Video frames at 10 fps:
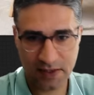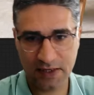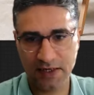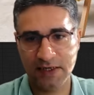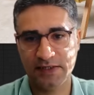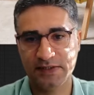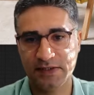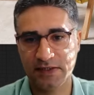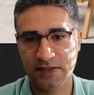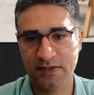
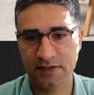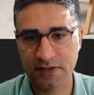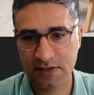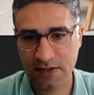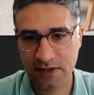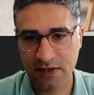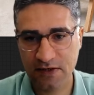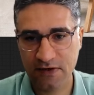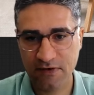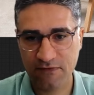Latent
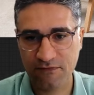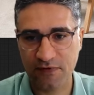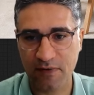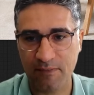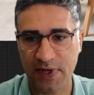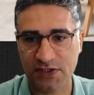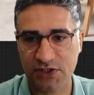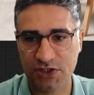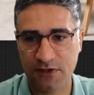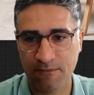from
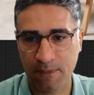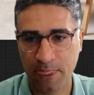batch.